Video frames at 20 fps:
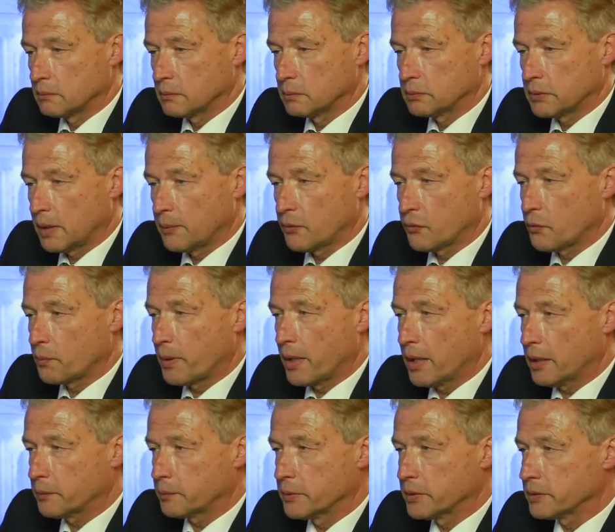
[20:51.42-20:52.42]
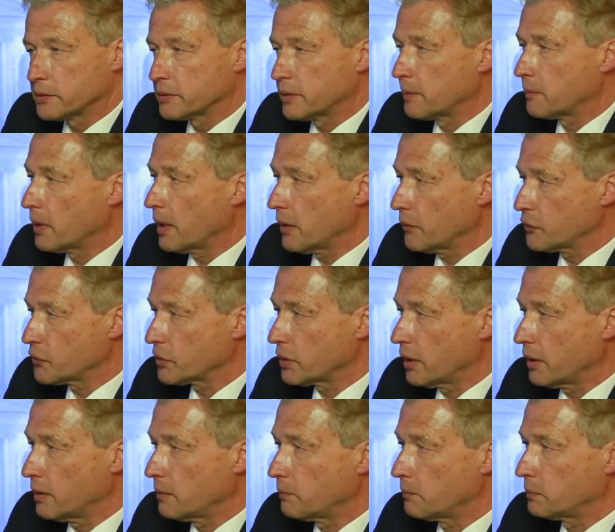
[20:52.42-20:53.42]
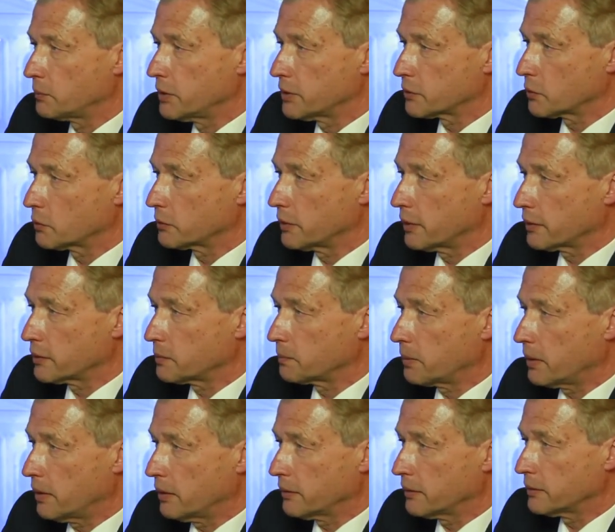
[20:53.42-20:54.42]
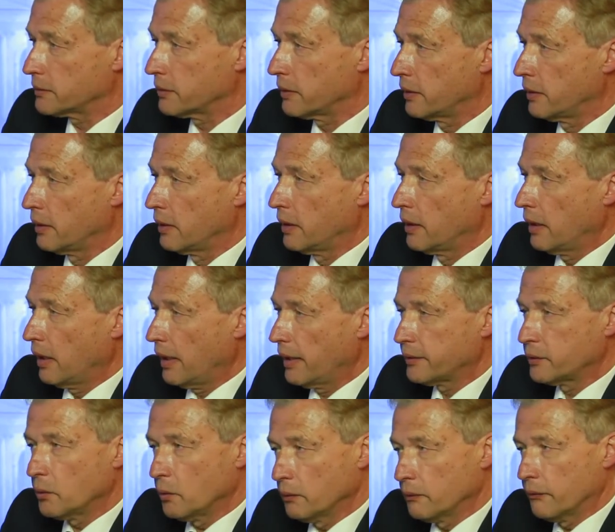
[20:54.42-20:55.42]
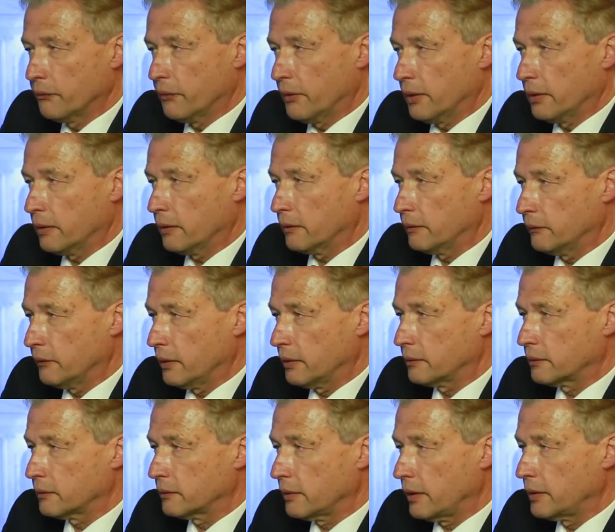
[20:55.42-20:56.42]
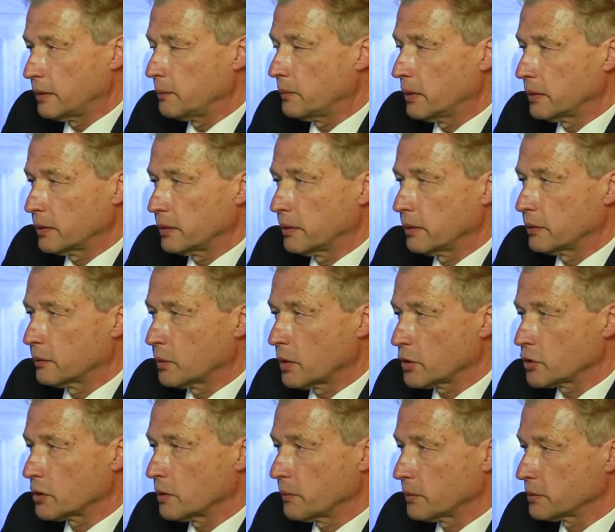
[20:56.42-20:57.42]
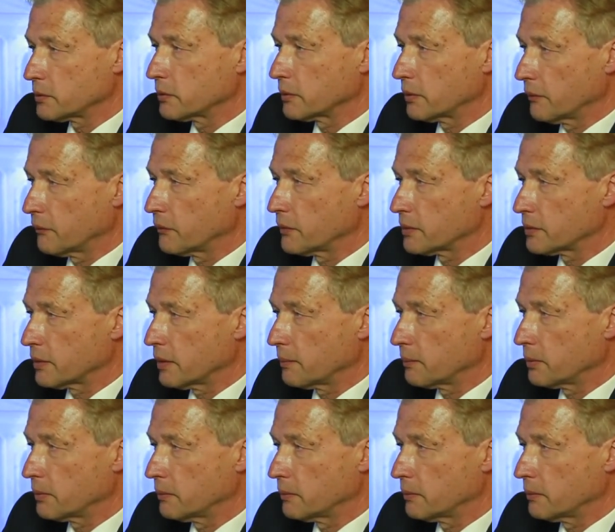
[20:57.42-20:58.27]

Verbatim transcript: type of apartment, same lifestyle, discotheques, parties. I don't think that anybody in Russia wants to give this up.